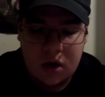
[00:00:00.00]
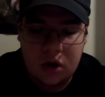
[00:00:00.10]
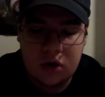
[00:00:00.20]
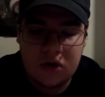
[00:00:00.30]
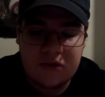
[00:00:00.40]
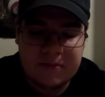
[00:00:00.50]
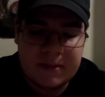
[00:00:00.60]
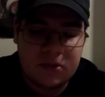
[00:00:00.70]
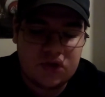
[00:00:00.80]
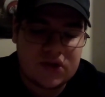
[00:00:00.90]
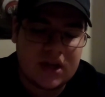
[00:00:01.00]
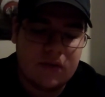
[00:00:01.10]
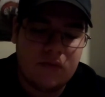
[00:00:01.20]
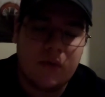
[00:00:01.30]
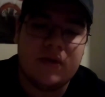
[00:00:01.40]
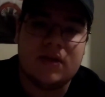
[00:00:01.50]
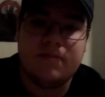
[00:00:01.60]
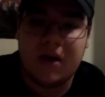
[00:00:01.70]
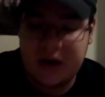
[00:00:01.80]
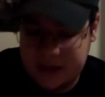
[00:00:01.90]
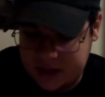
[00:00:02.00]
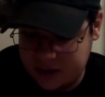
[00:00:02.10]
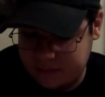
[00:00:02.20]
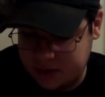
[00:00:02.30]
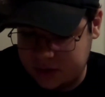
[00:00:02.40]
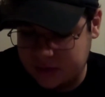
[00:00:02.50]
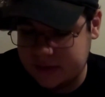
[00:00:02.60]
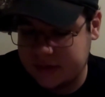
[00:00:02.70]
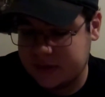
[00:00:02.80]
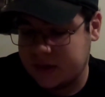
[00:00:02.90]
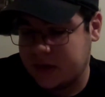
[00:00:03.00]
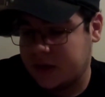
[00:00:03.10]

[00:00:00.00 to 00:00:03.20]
A lot of people just get worried by it because